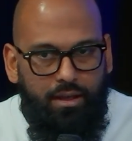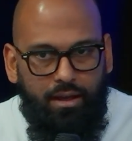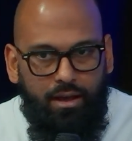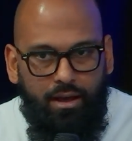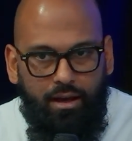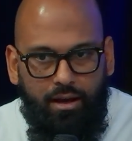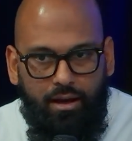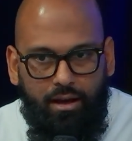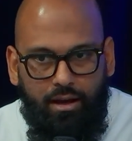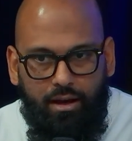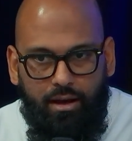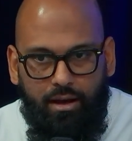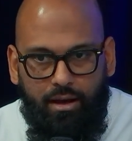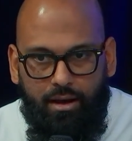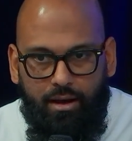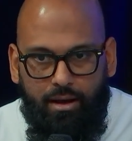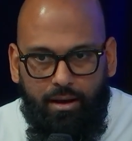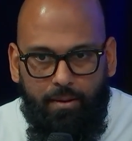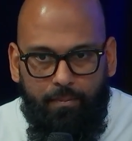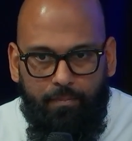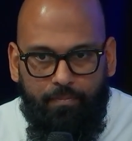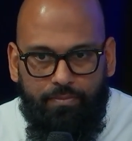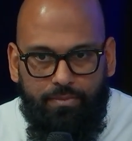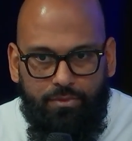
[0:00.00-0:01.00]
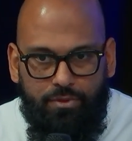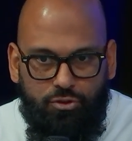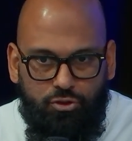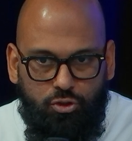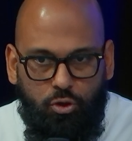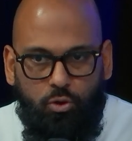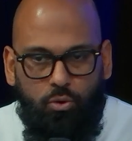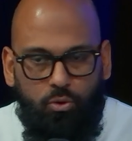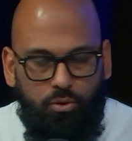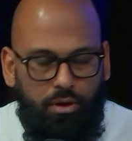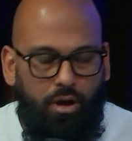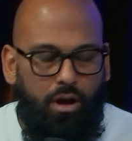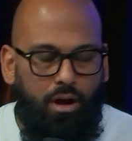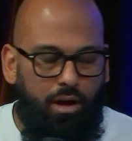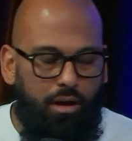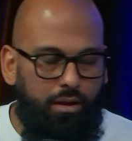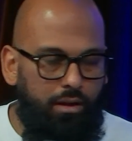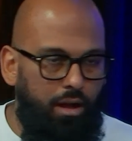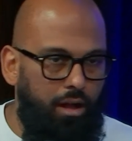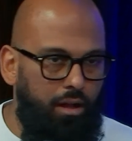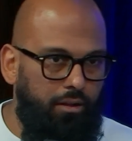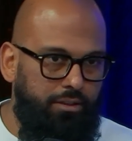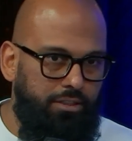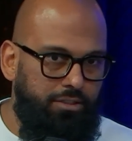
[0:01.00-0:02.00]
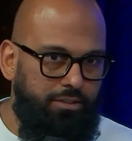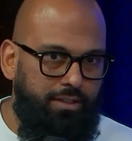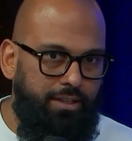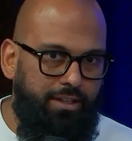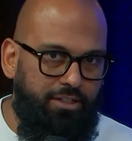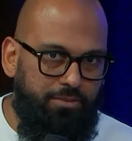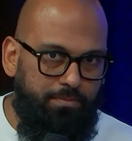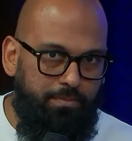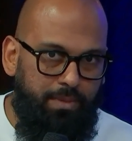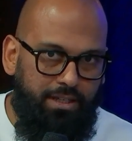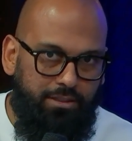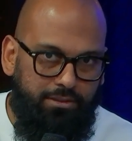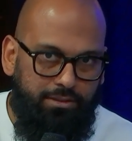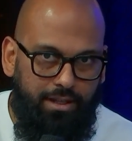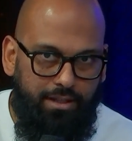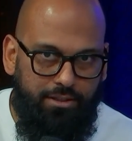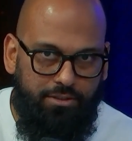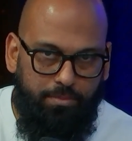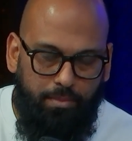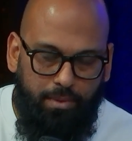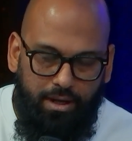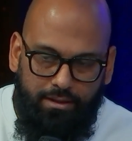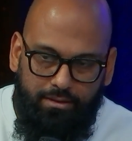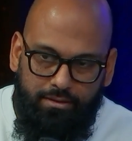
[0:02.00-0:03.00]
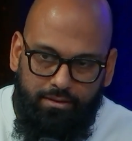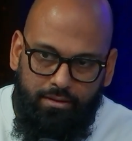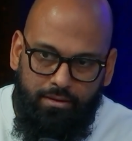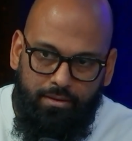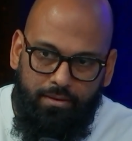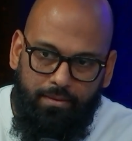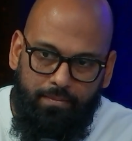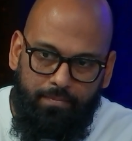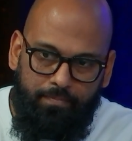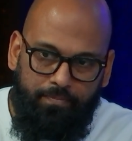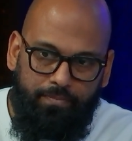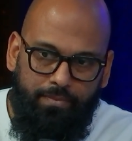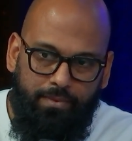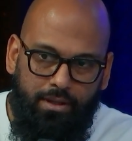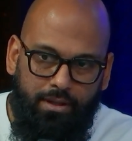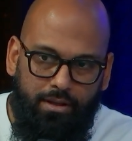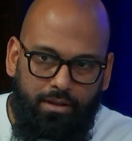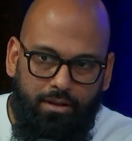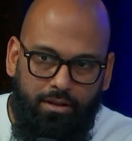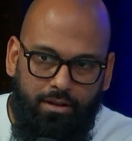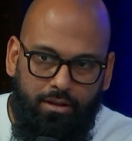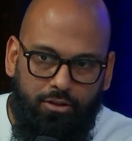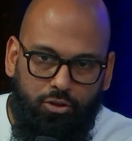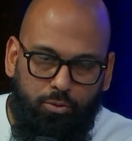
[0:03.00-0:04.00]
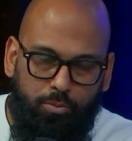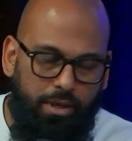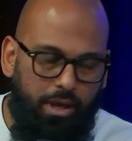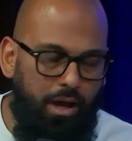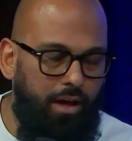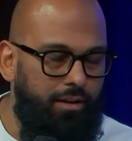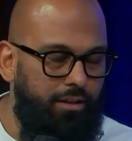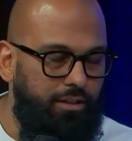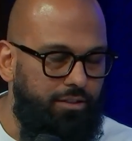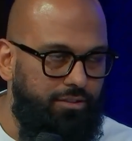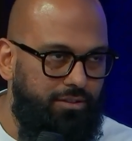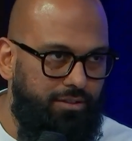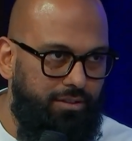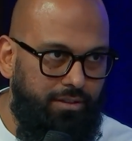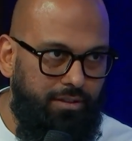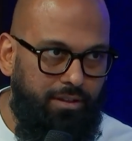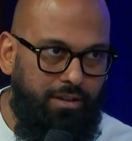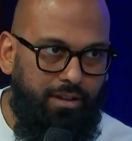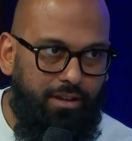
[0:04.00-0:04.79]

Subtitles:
So all these things make sense. But to be honest,